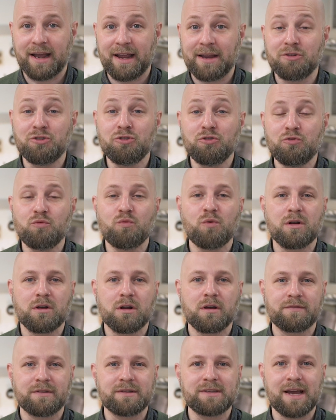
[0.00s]
I knew one
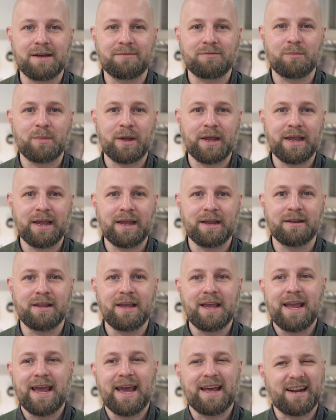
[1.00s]
off the top of my head,
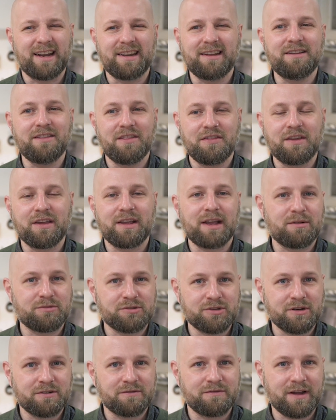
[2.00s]
and I didn't think I
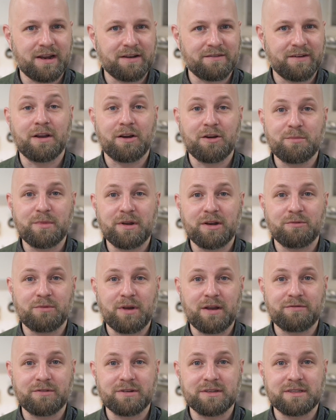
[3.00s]
was going to find very many
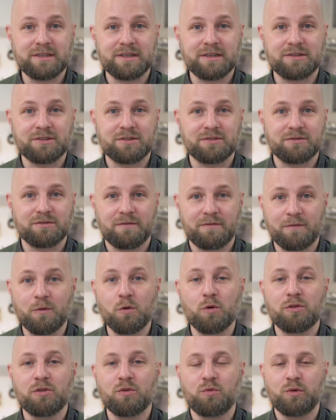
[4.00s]
references
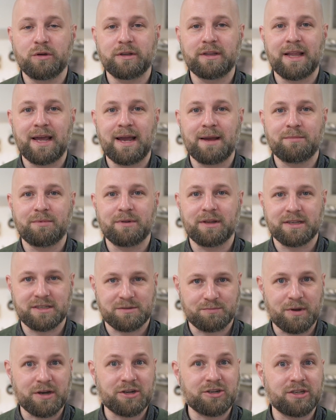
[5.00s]
for the wood lap,
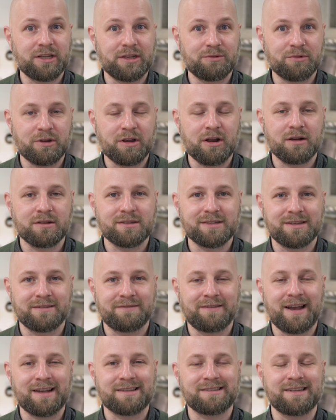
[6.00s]
especially in regards to
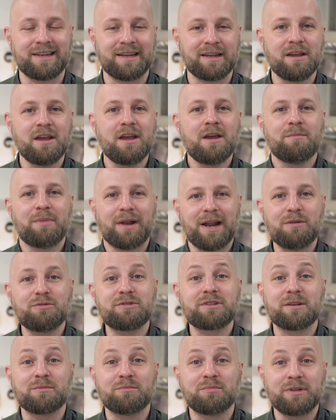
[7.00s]
faceting, but I
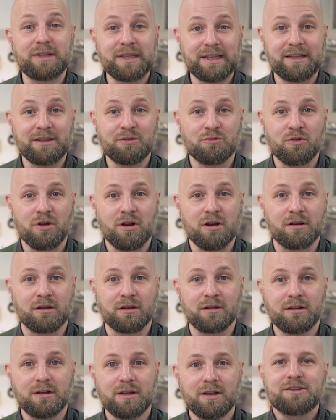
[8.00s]
was completely
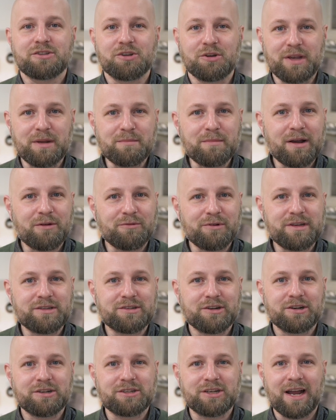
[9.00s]
wrong. So in my
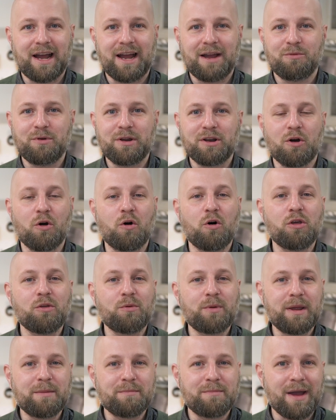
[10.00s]
research, I went all the
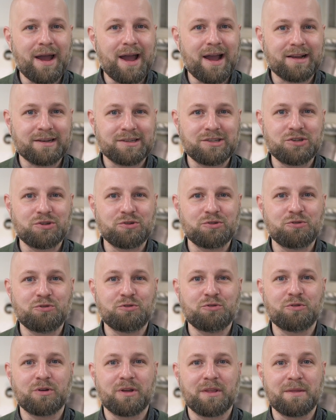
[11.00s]
way back
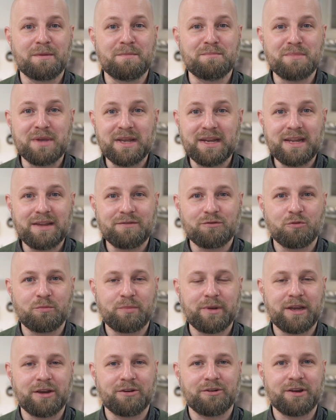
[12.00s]
to the medieval
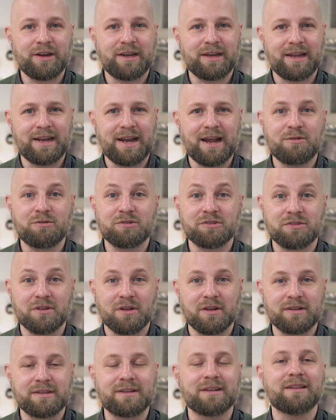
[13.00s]
period, and I was
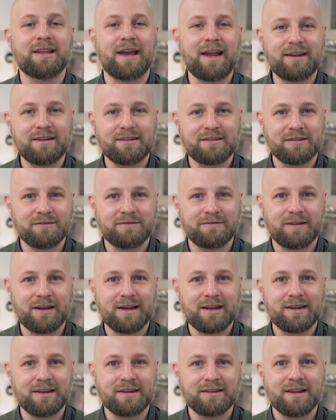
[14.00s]
delighted to
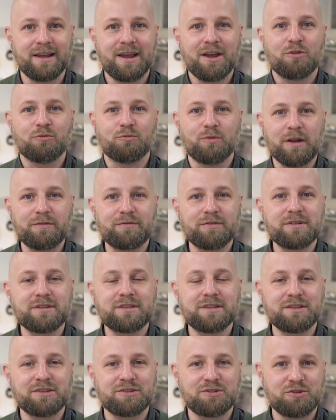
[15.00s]
find
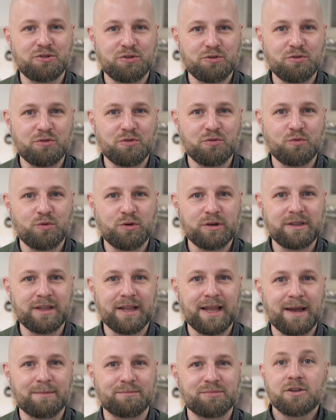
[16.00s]
references to the wood
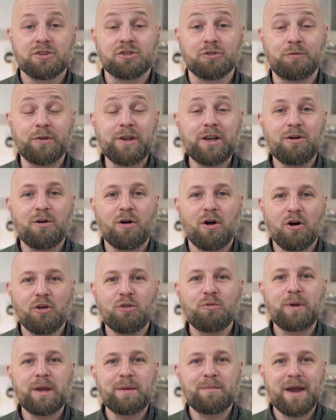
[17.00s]
lap. So if we go all
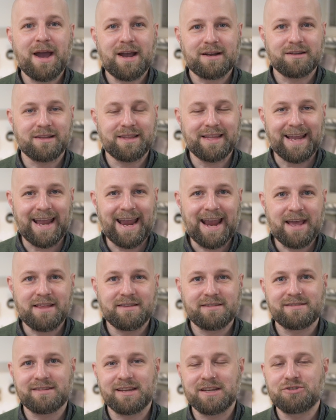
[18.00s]
the way back to the
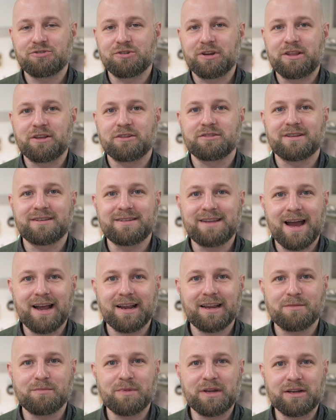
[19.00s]
8th century, there's a
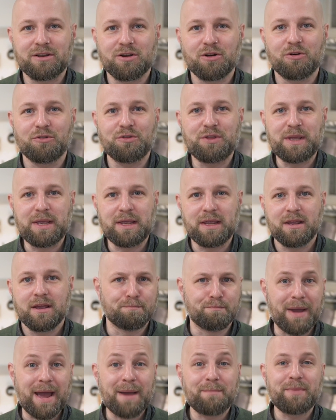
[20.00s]
document called the
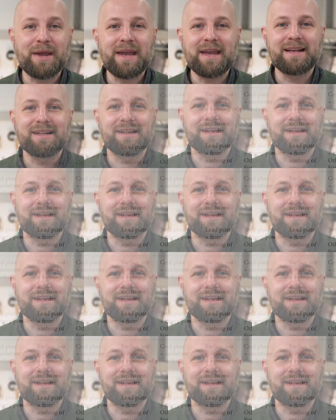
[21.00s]
Mappe